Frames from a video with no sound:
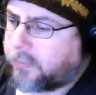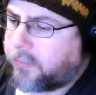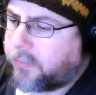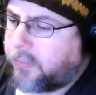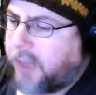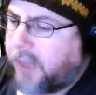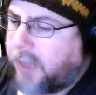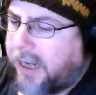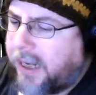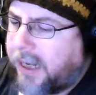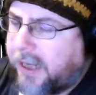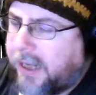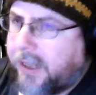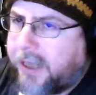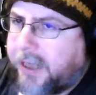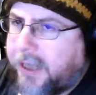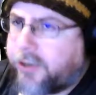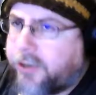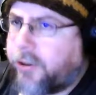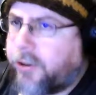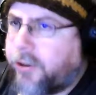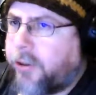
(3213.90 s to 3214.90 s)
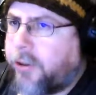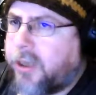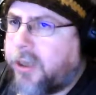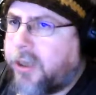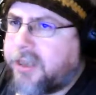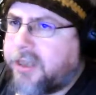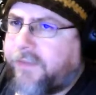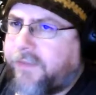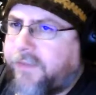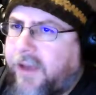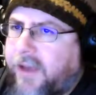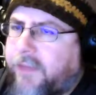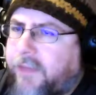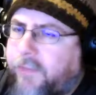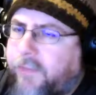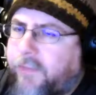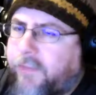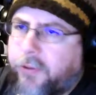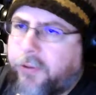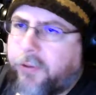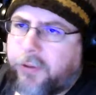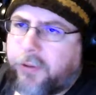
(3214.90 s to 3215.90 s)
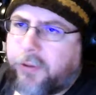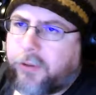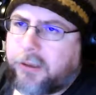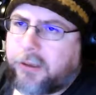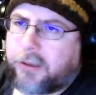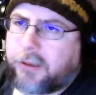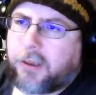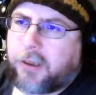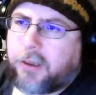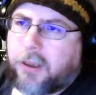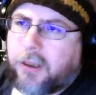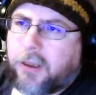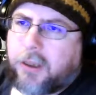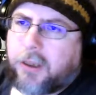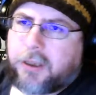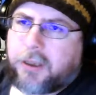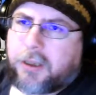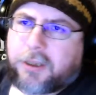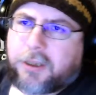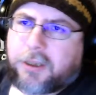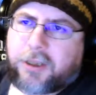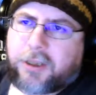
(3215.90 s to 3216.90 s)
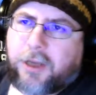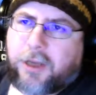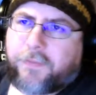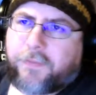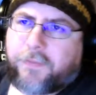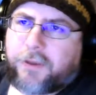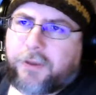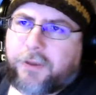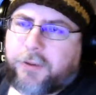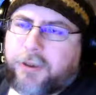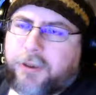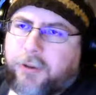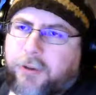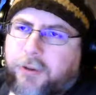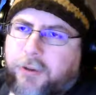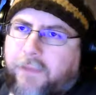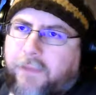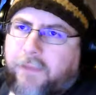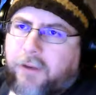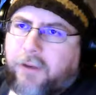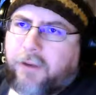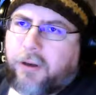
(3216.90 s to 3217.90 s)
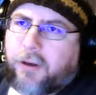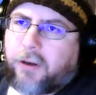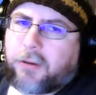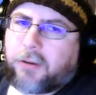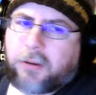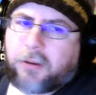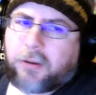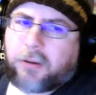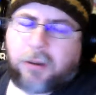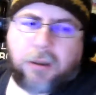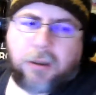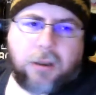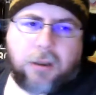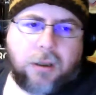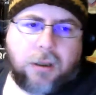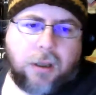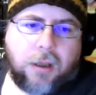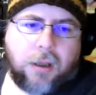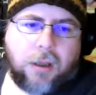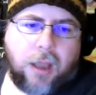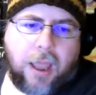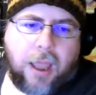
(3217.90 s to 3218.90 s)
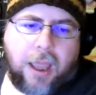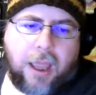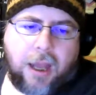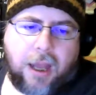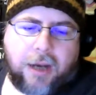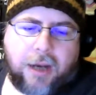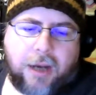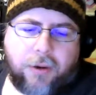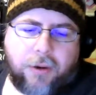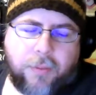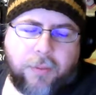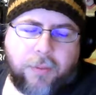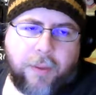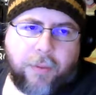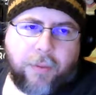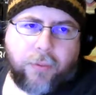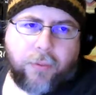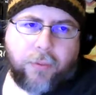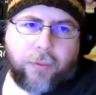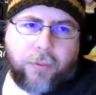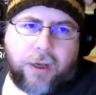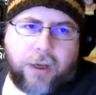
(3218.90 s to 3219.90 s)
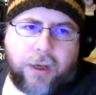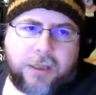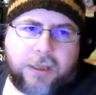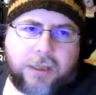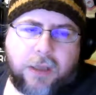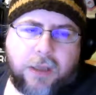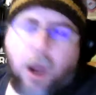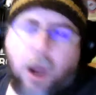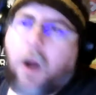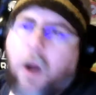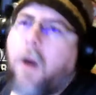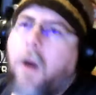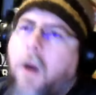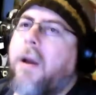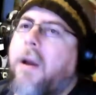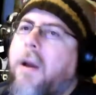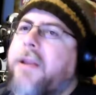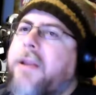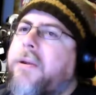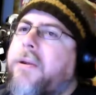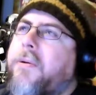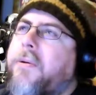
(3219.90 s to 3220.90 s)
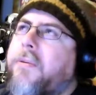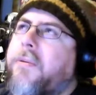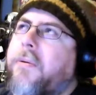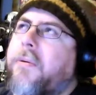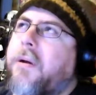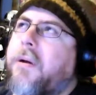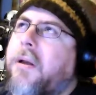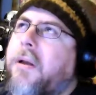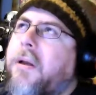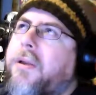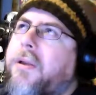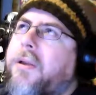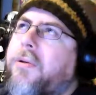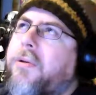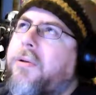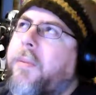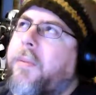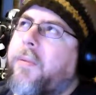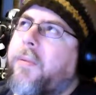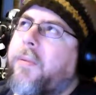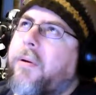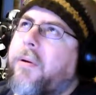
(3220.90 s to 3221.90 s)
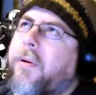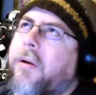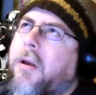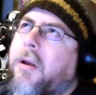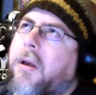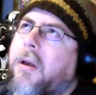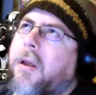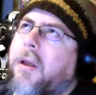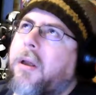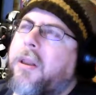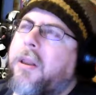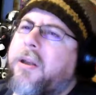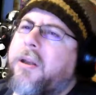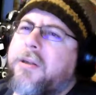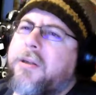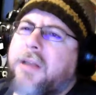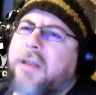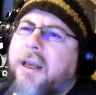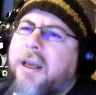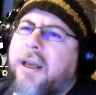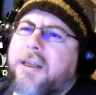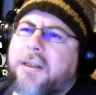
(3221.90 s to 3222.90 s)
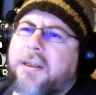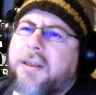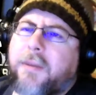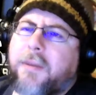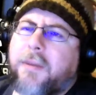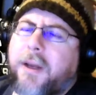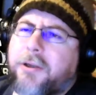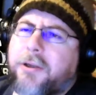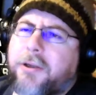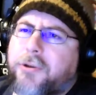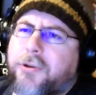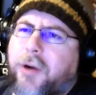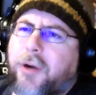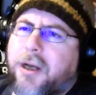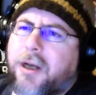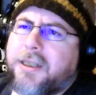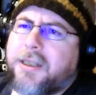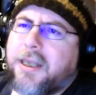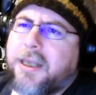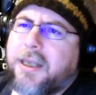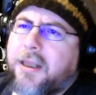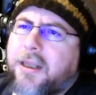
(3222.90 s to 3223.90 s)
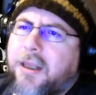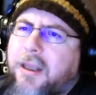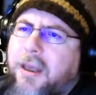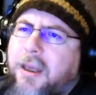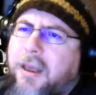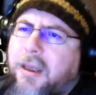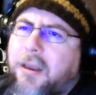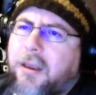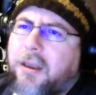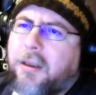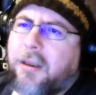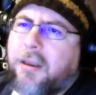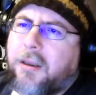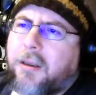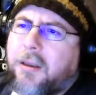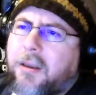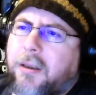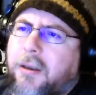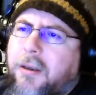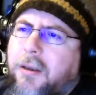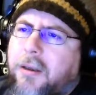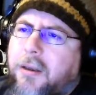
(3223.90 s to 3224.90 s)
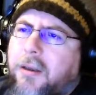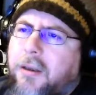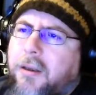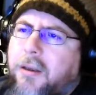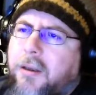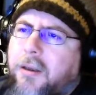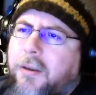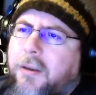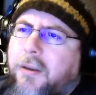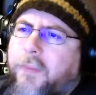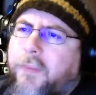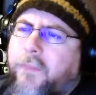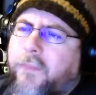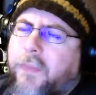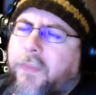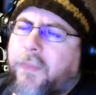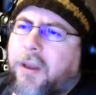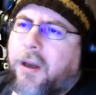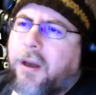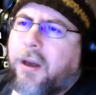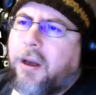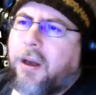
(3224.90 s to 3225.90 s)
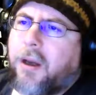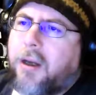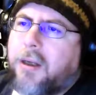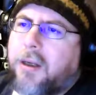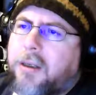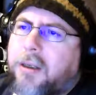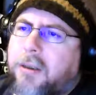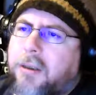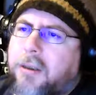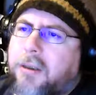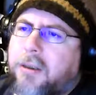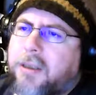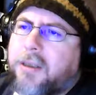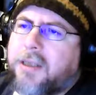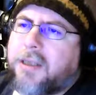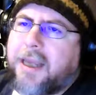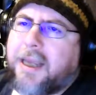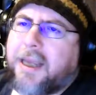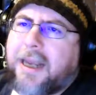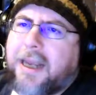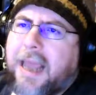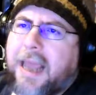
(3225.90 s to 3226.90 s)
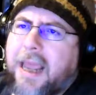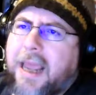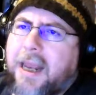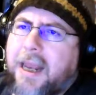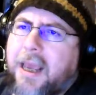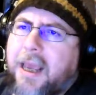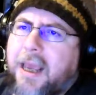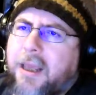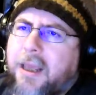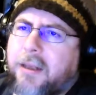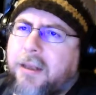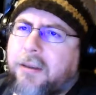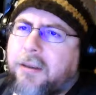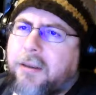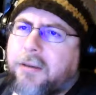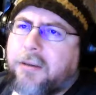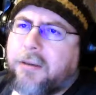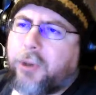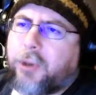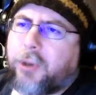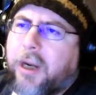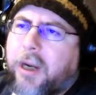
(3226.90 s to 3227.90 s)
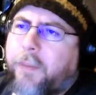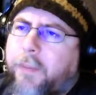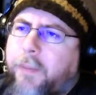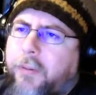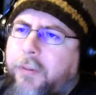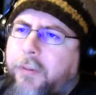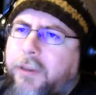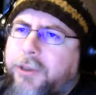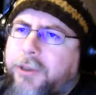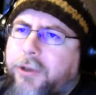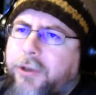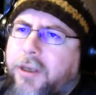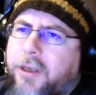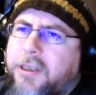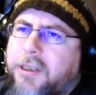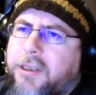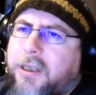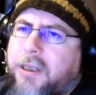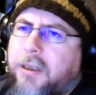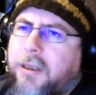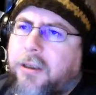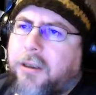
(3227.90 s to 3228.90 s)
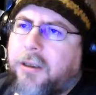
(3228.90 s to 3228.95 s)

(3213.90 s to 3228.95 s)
And he turn 1's Faithful Looting some stuff into his graveyard. And I don't remember what... I do remember. There's some Eldrazi thing. It's an 8/8 trample Eldrazi.